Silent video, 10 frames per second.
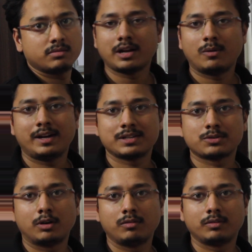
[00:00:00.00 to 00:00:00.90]
Now let us
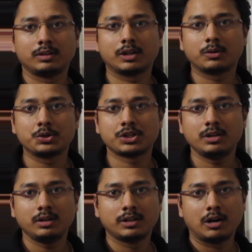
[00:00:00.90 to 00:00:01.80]
solve the
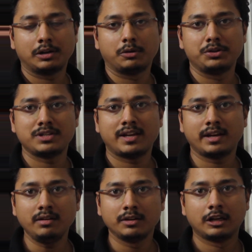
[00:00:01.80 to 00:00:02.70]
question, the original
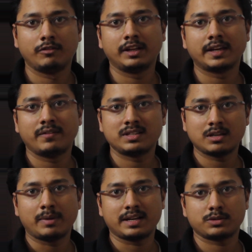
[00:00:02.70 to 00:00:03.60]
array with a given
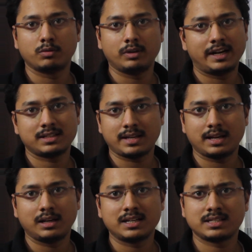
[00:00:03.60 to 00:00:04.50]
sum x. So
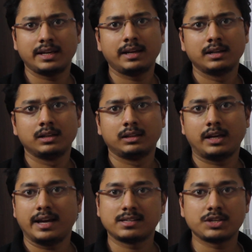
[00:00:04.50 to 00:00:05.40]
let's say
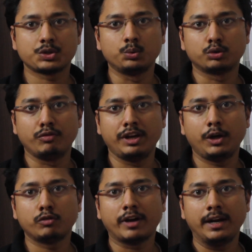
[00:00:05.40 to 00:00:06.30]
the x is 2. So we need
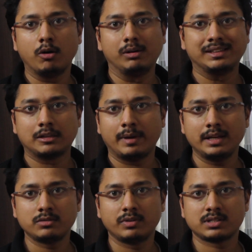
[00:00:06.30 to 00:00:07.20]
to find all the
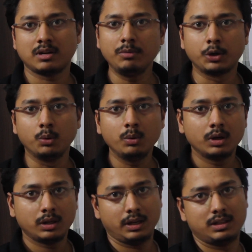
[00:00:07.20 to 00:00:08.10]
subarrays with sum
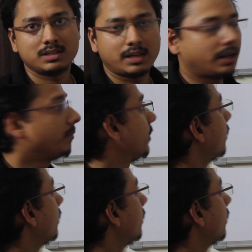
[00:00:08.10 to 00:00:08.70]
2 in this array.